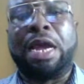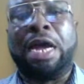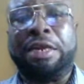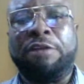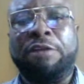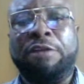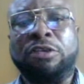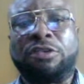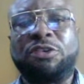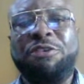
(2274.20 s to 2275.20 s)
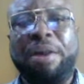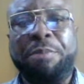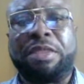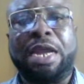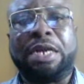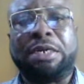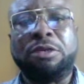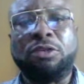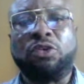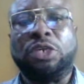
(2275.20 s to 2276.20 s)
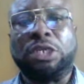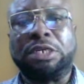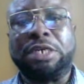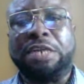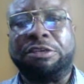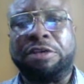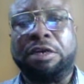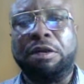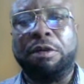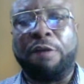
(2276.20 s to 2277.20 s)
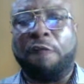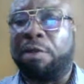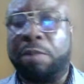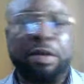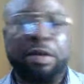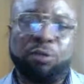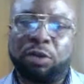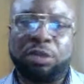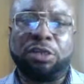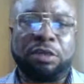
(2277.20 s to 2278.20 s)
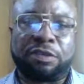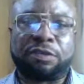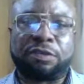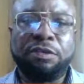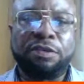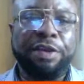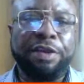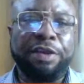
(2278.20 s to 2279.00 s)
the funds remitted to the Nigerian government. That's what he's just saying here.